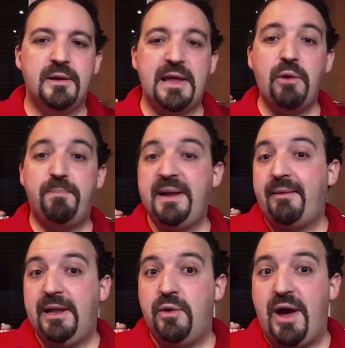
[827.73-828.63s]
Now
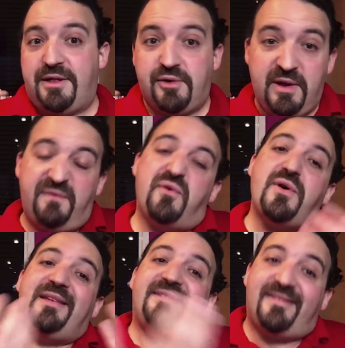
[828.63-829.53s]
PWA, so if you
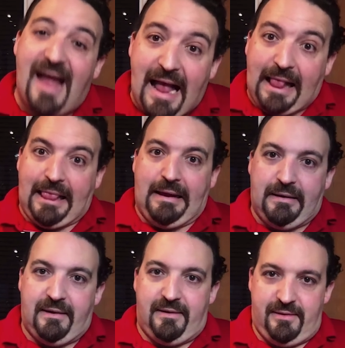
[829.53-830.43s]

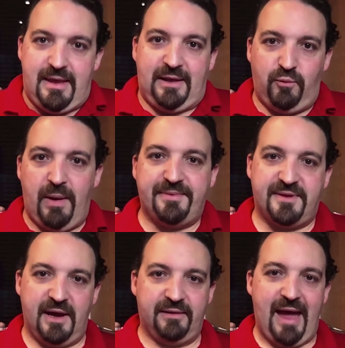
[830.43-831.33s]
install that
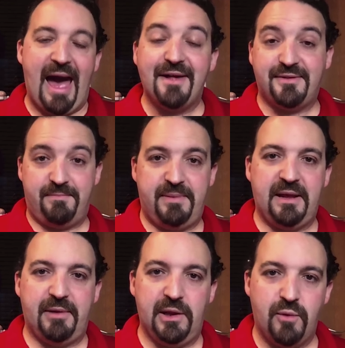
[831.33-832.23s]
website as a
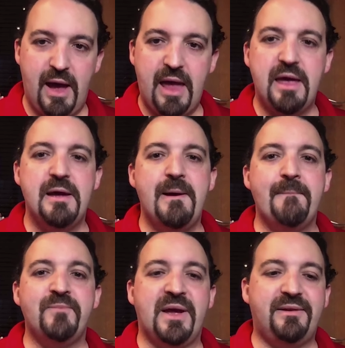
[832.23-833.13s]
PWA,
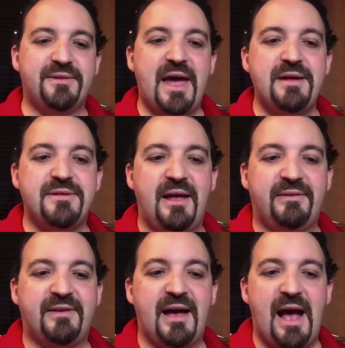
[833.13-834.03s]
in this case,
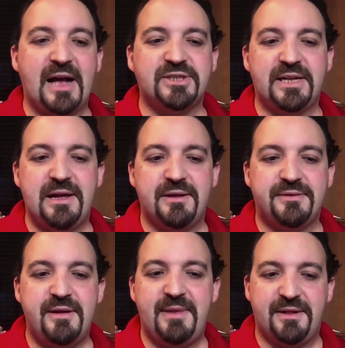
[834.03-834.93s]
it's actually a
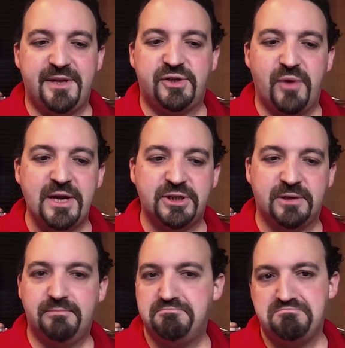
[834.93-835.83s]
similar
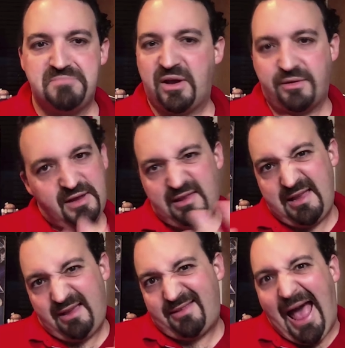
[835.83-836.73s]
situation because it
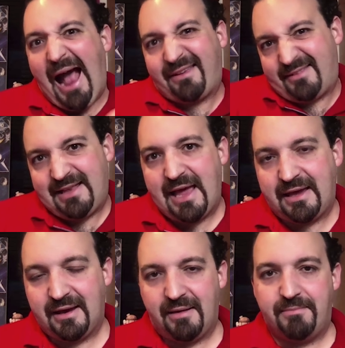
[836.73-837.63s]
acts
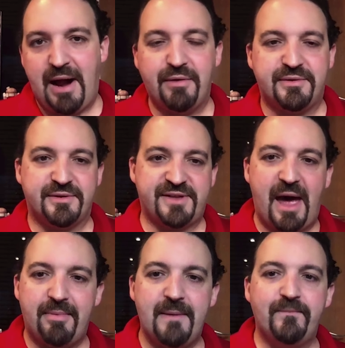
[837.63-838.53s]
like a browser
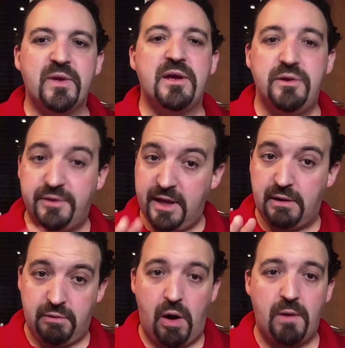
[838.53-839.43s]
tab using
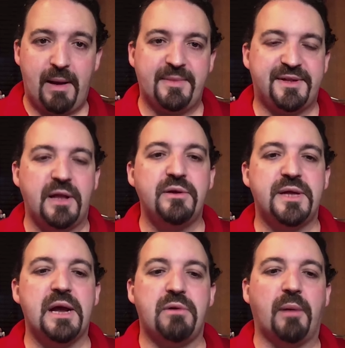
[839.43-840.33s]
Chrome. I'm still
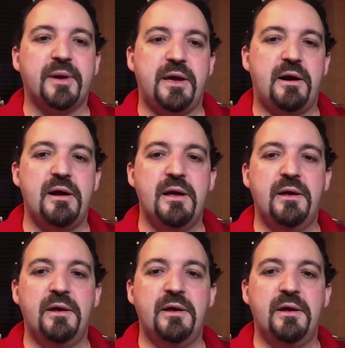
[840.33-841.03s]
using Chrome here.